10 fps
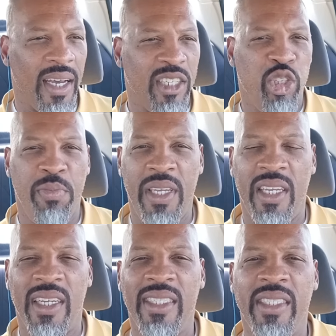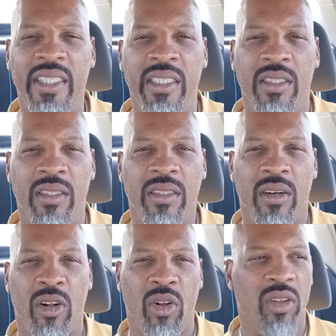to be concealed.
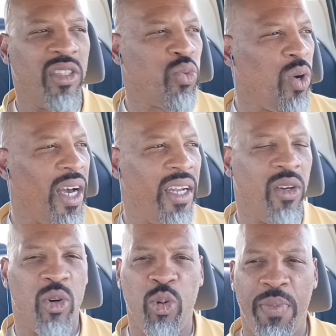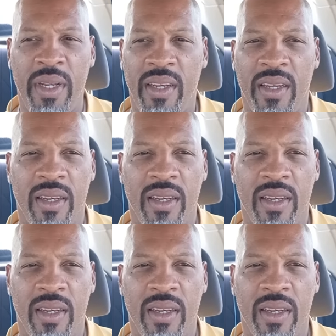All is wide open.